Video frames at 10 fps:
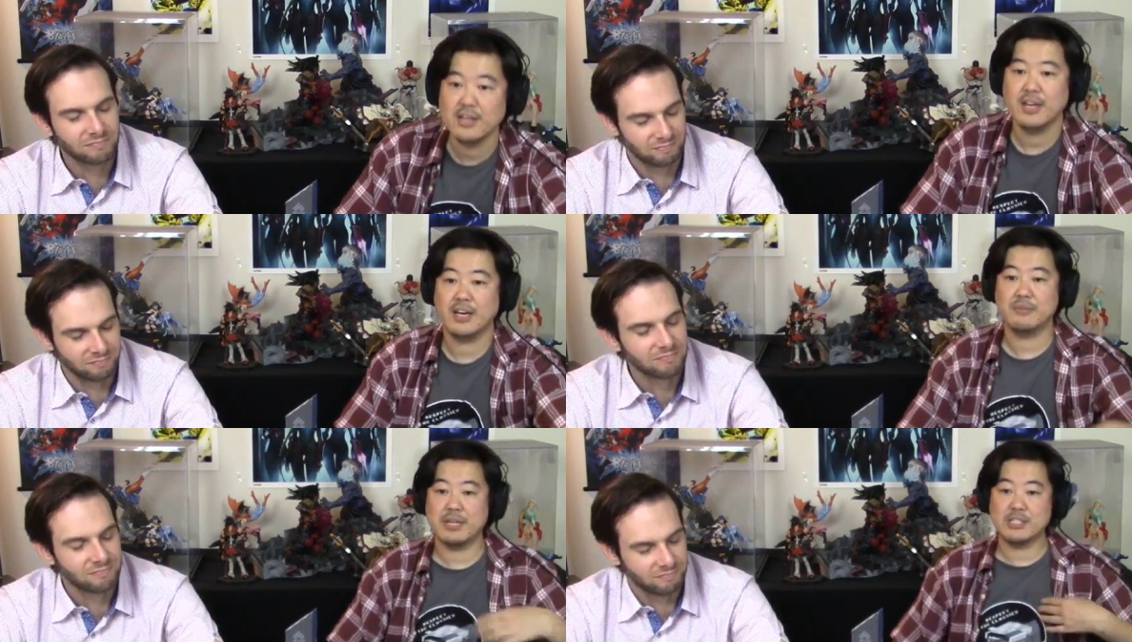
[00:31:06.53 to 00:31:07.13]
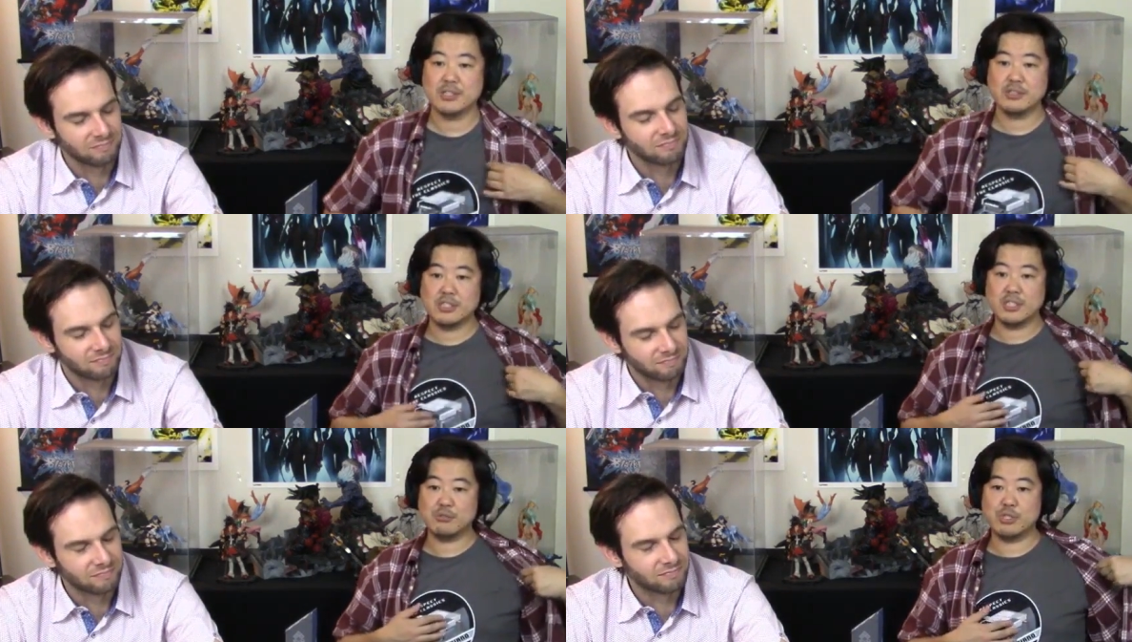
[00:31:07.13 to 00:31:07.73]
Speaker 1: And my shirt
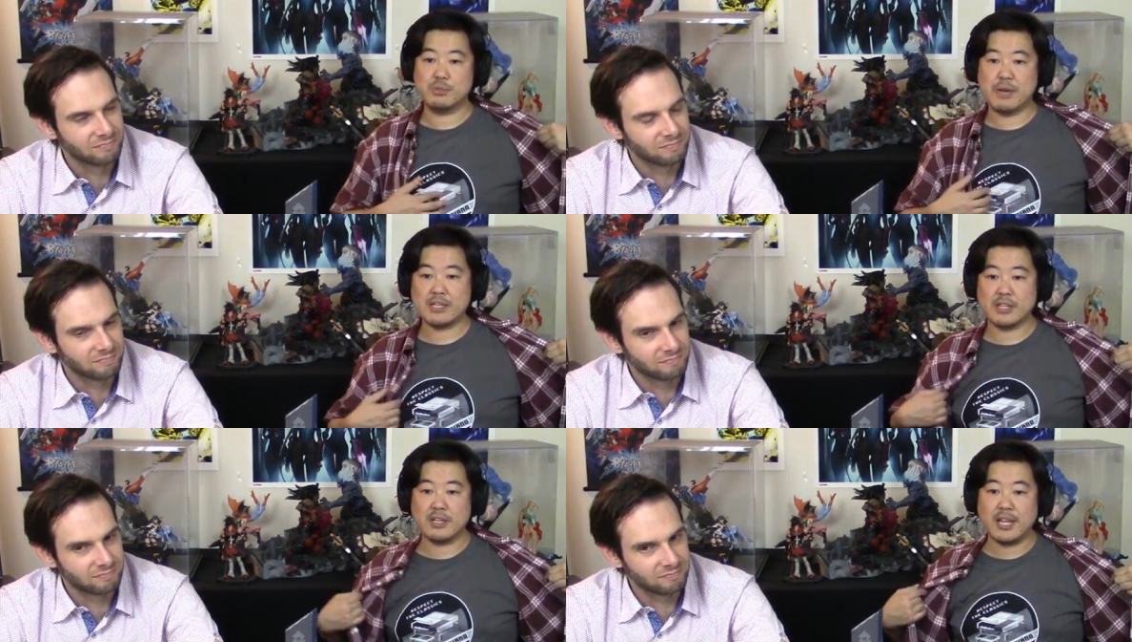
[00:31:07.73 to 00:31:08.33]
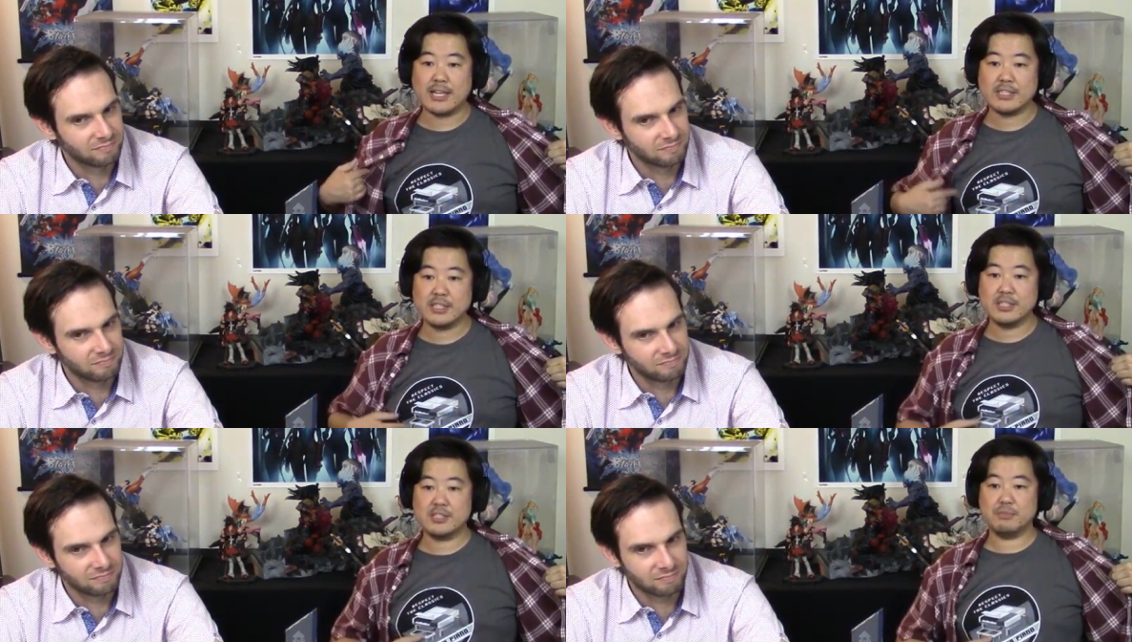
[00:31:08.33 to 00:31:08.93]
says "Respect the
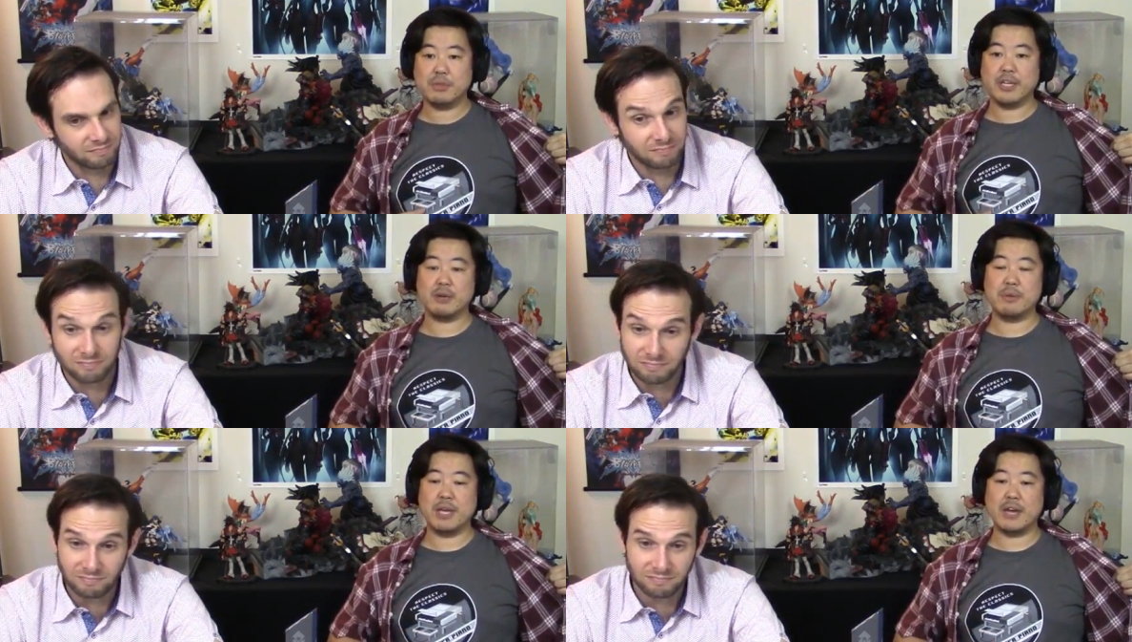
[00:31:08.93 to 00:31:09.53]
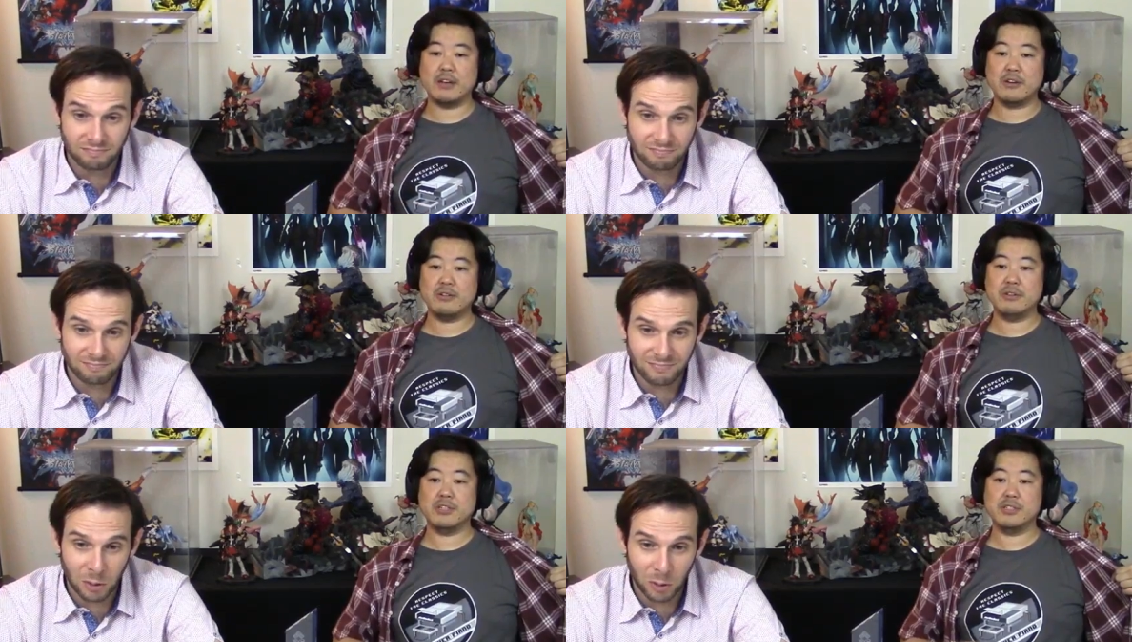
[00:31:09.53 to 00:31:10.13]
Classics." Play your piano.
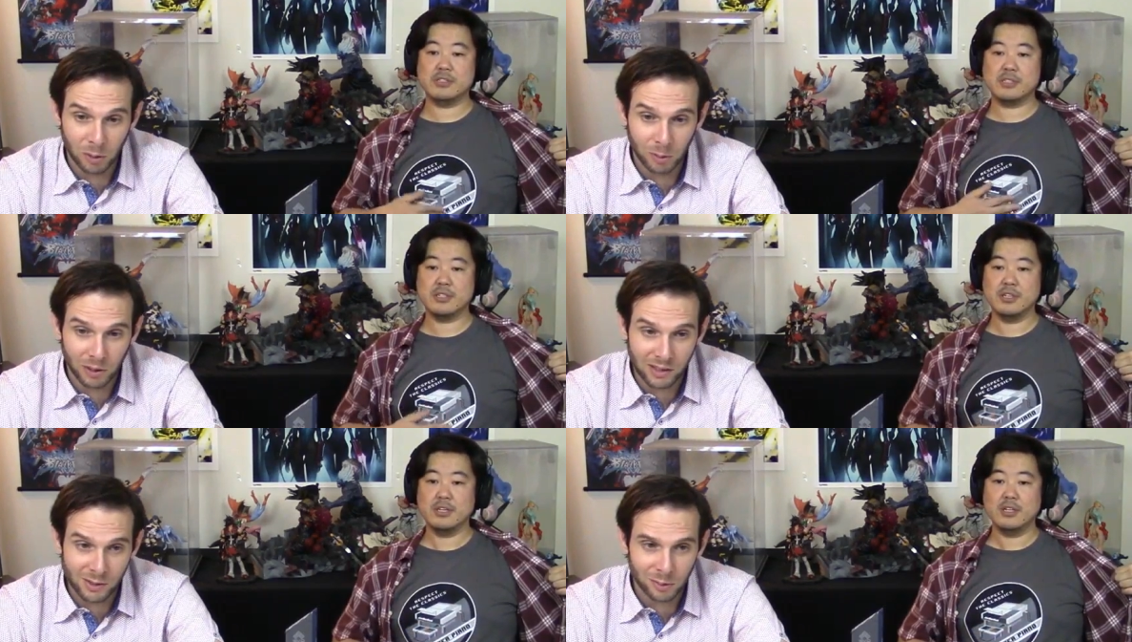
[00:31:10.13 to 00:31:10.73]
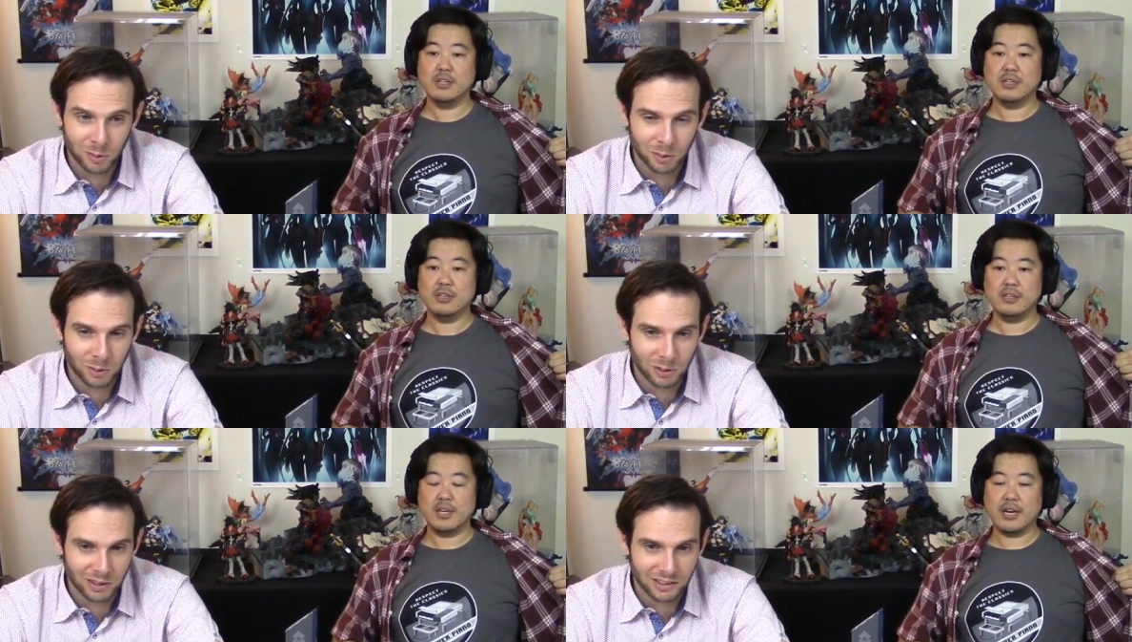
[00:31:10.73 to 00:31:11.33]
It oh, is, that's so
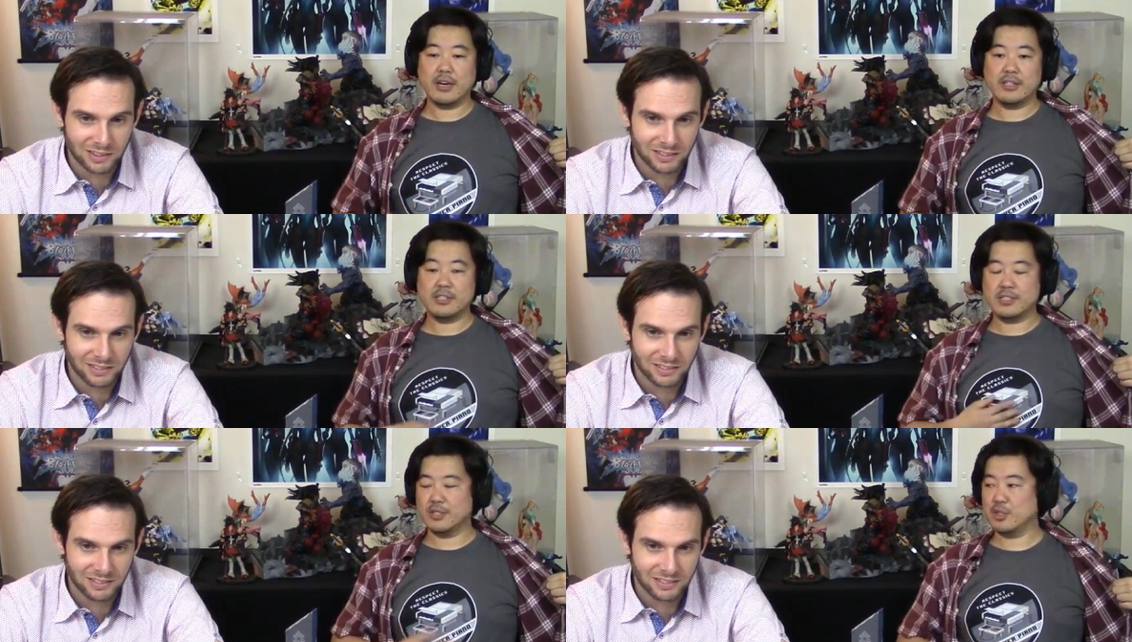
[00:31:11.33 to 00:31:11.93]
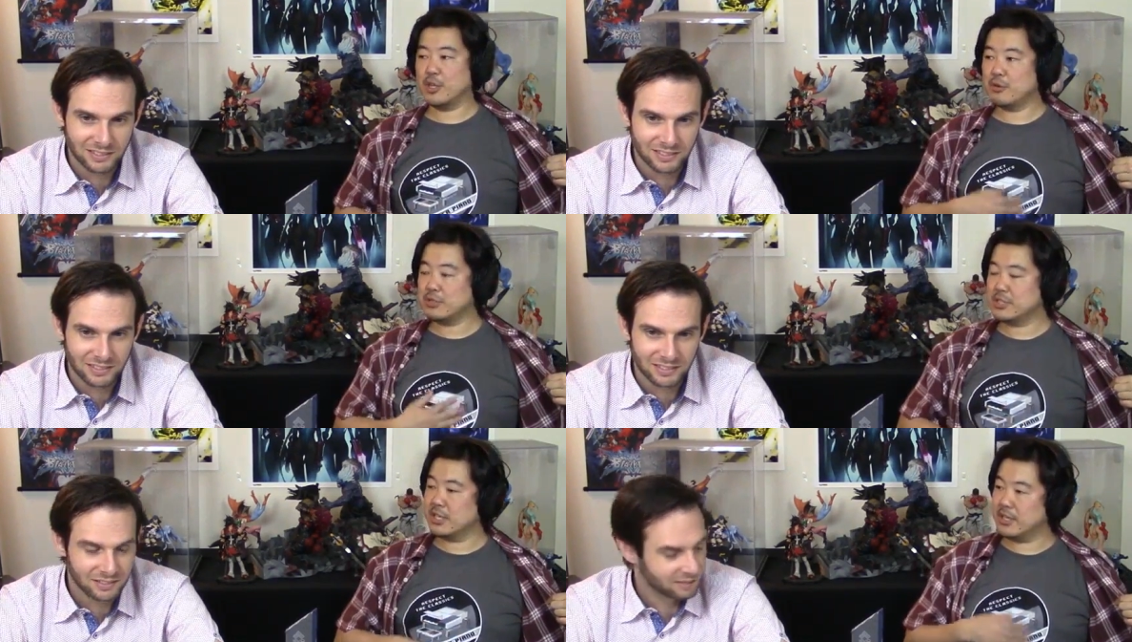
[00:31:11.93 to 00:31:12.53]
cool! Yeah, it's it, there was
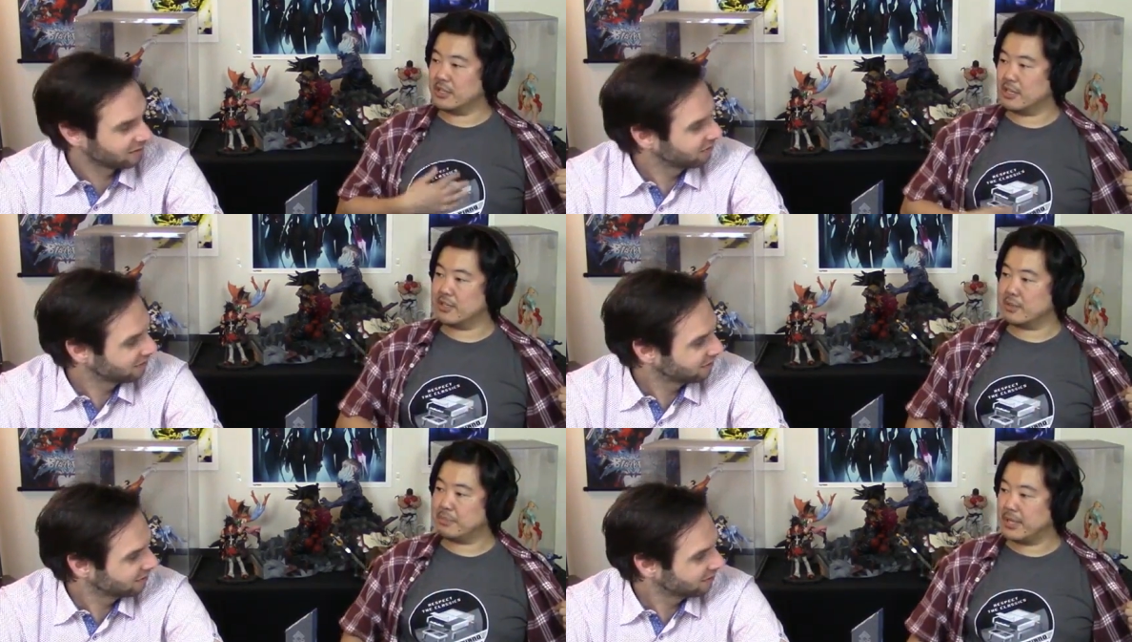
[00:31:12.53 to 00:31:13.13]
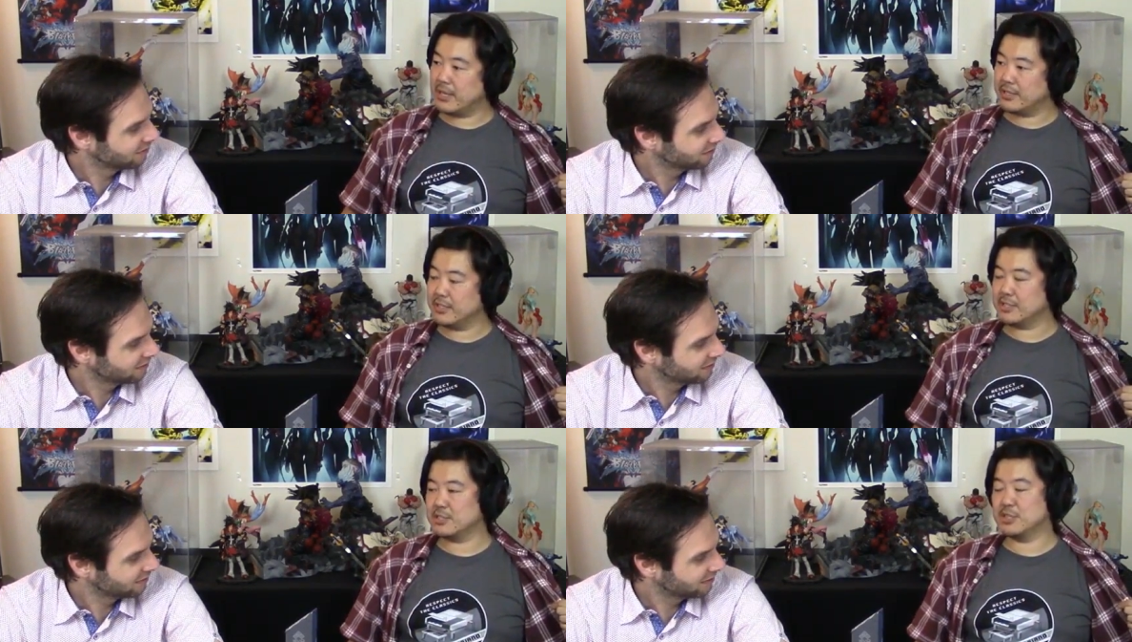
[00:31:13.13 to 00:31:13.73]
the the the play.
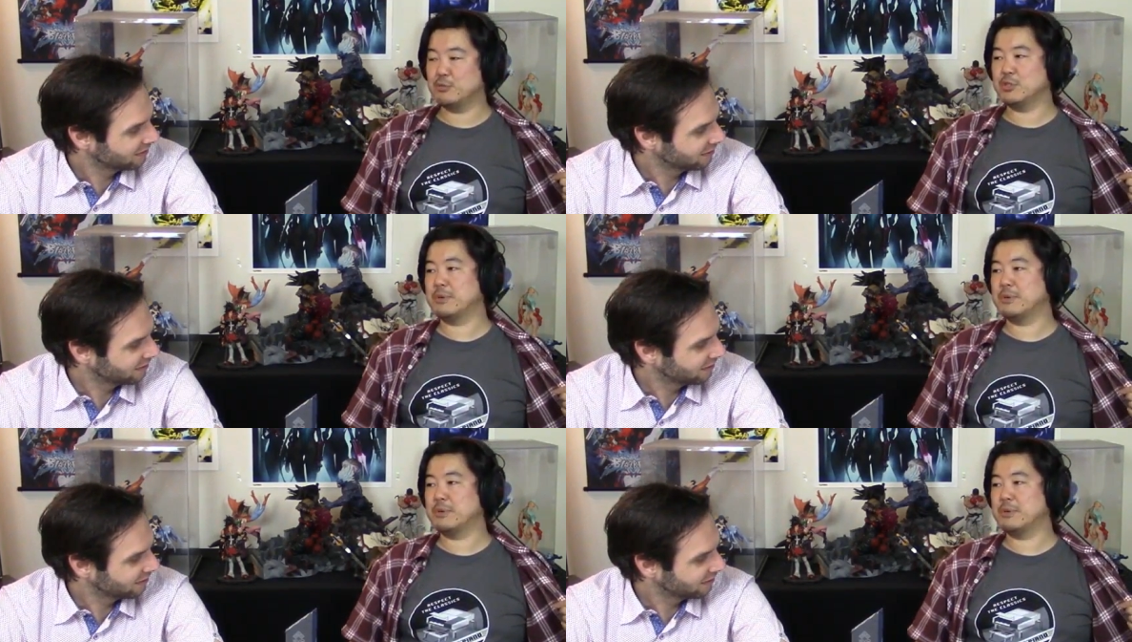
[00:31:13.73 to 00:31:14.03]
The, she was